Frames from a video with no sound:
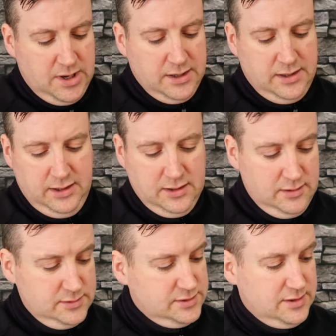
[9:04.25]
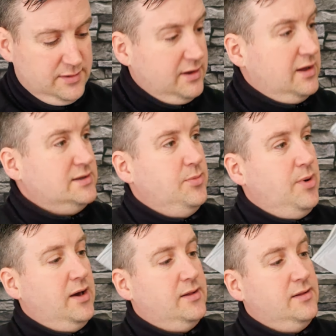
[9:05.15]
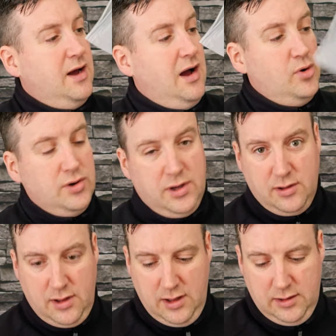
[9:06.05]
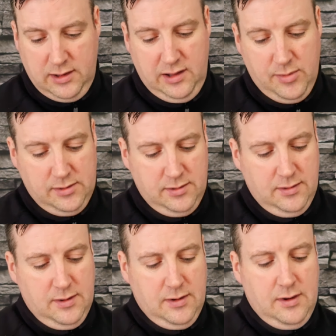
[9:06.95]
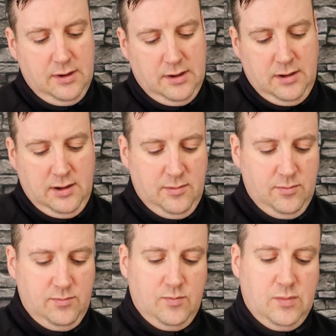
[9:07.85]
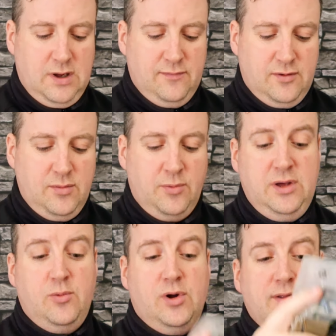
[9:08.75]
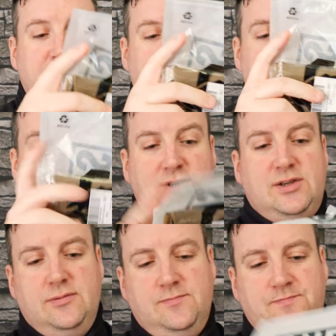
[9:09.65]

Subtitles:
bag here, I think that's the bag that the hammock came in. I've got a wee one Tigris